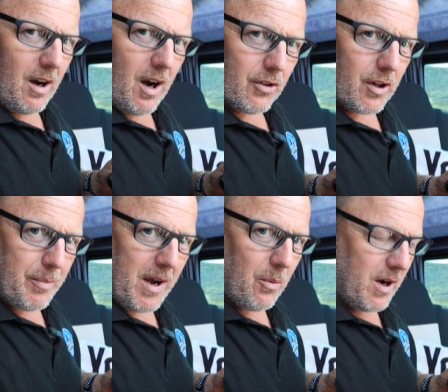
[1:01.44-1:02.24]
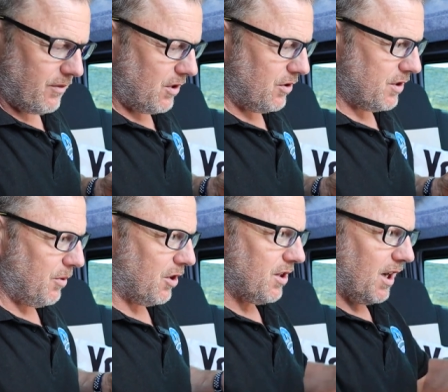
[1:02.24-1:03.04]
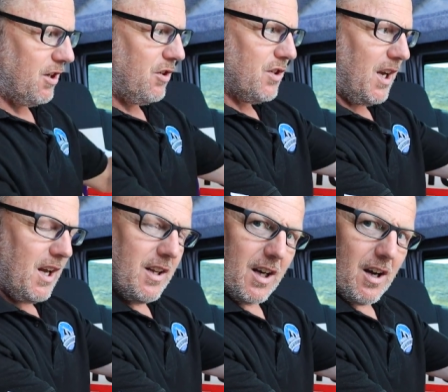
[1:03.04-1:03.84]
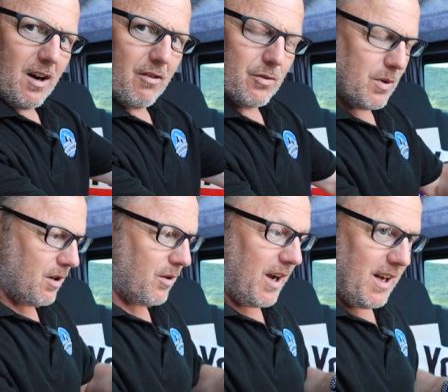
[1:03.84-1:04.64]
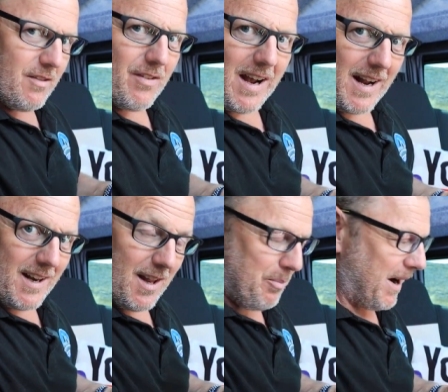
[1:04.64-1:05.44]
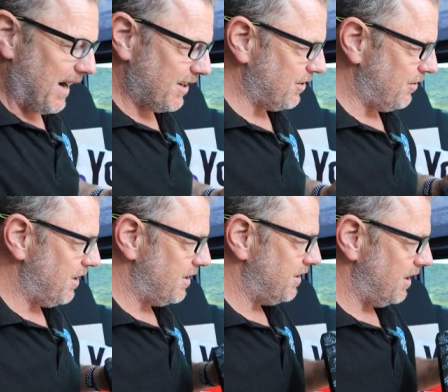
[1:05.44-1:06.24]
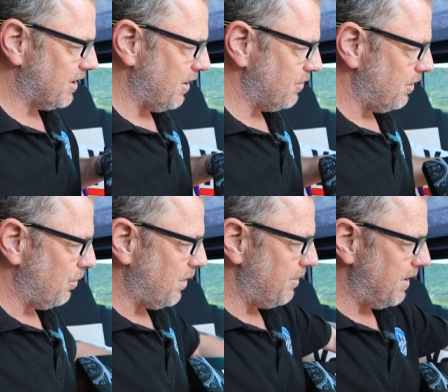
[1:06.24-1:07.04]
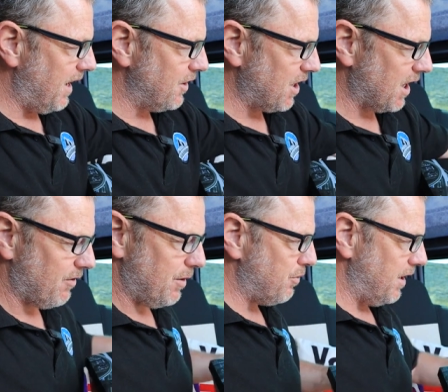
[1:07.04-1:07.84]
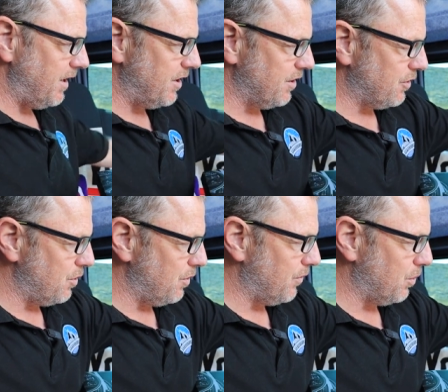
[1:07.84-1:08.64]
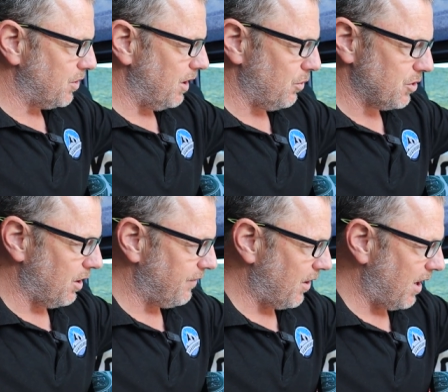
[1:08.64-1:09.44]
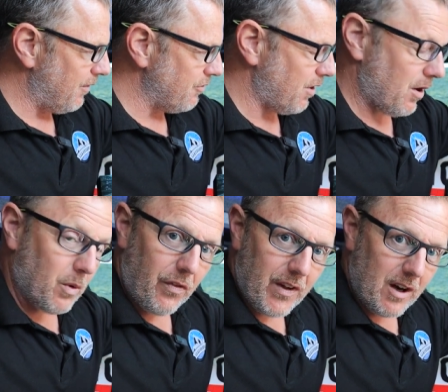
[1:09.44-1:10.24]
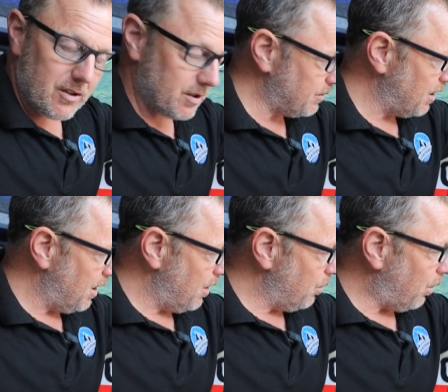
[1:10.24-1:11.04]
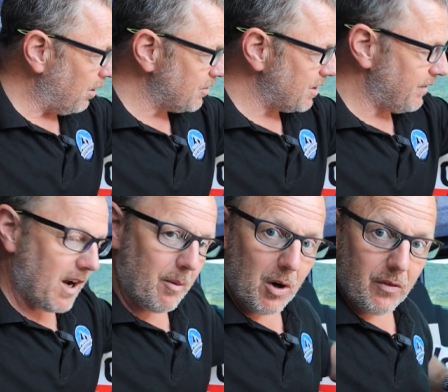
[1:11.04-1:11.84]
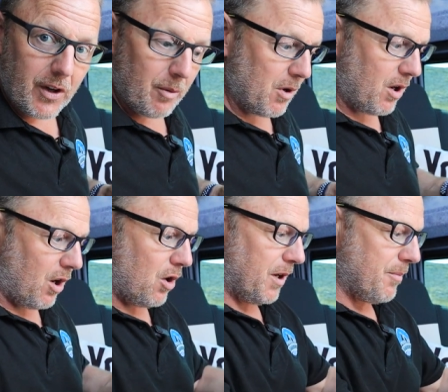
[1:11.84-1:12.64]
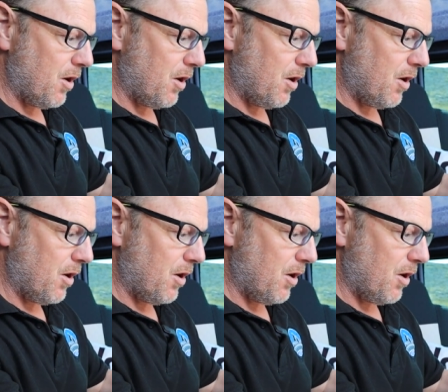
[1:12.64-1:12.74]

I've got a better way of using it because I can use it in the car as well, in the van, in the back. So this goes a long way. But yeah, Jackery's brilliant. This is a 240. I've also got a 500 and a 1000 watt. They are both at the home at the